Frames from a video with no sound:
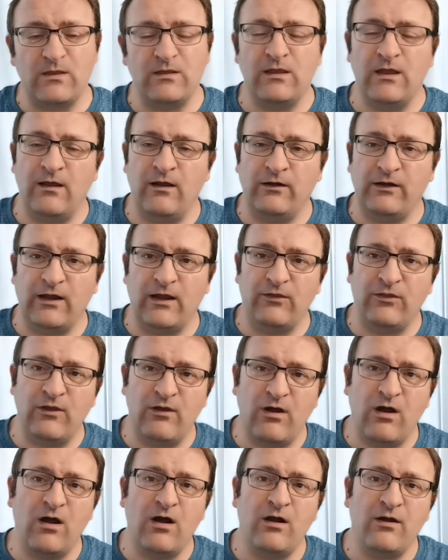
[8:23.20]
And
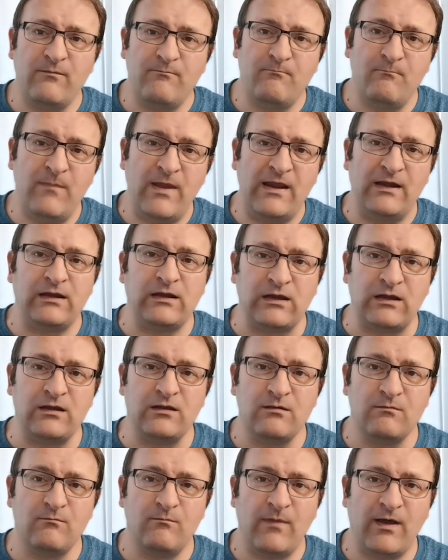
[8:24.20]
there aren't
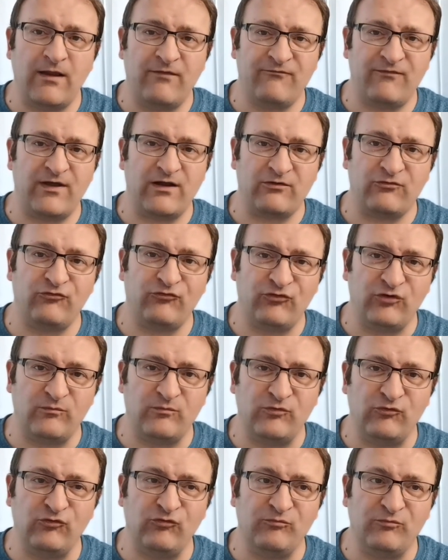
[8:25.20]
many manufacturers
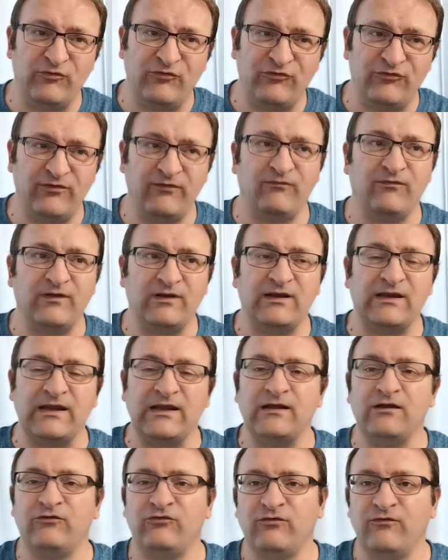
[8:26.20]
that produce specifically
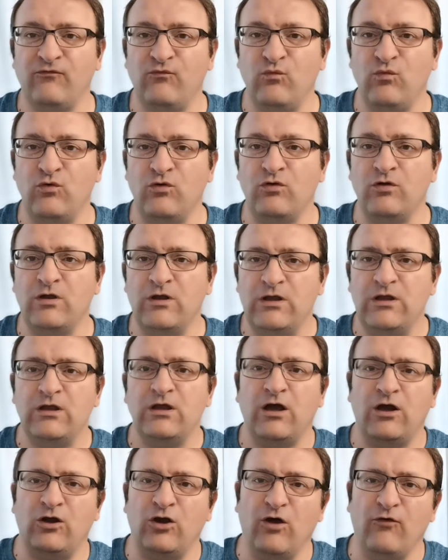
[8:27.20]
English Civil War.
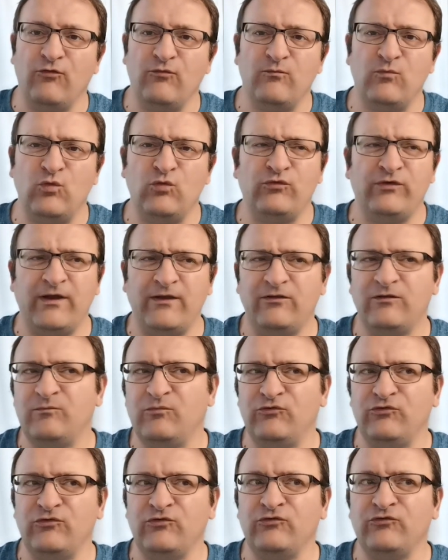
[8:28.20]
A lot of them will tend to
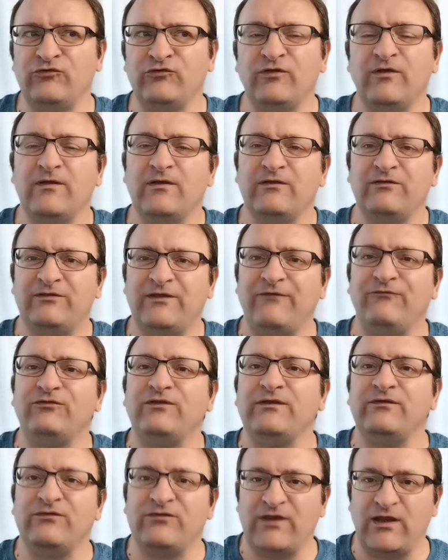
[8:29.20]
produce
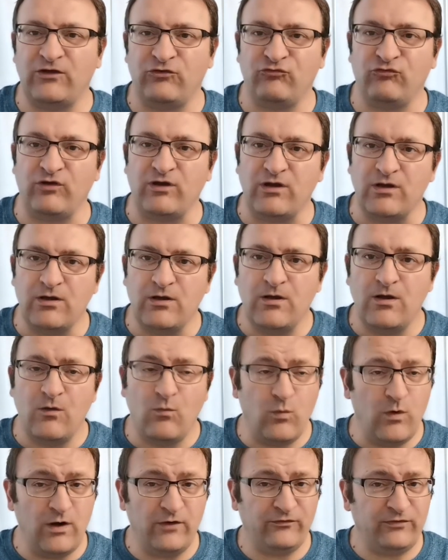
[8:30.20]
seventeenth century,
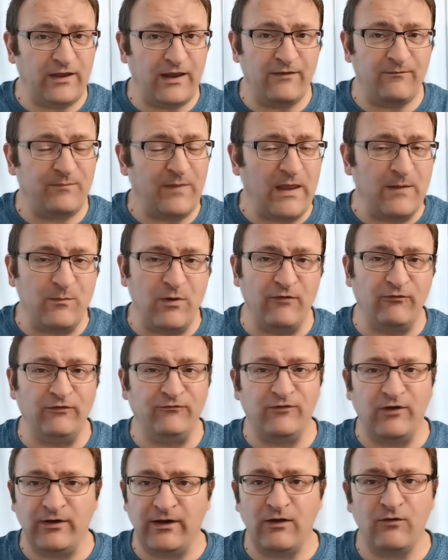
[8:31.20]
whereas they're they're
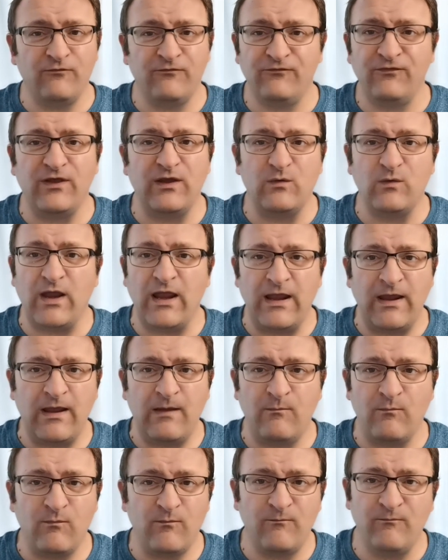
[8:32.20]
very fine. They'll fit
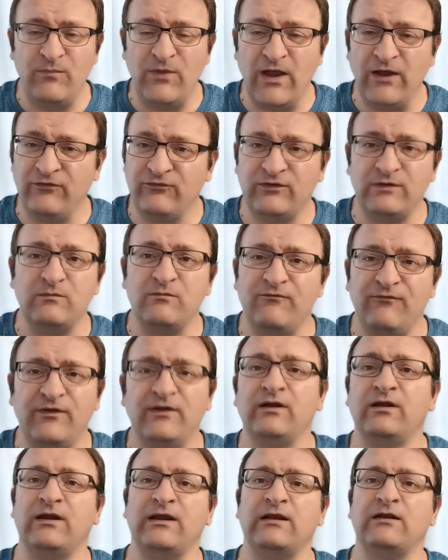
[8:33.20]
um, nicely
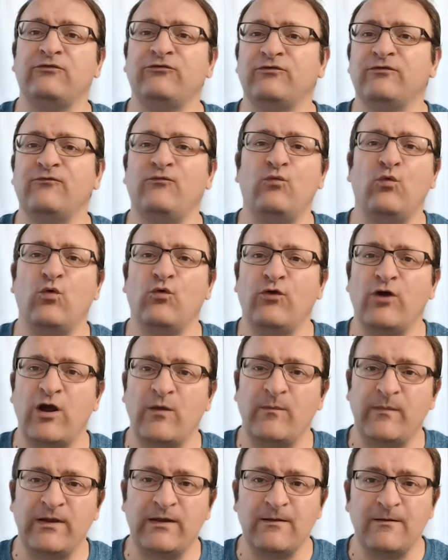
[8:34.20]
within an English Civil War
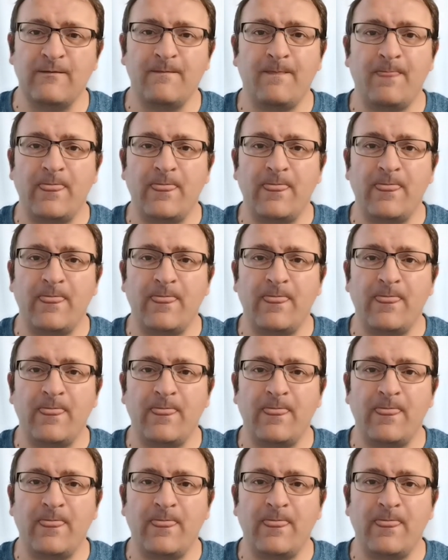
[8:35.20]
army,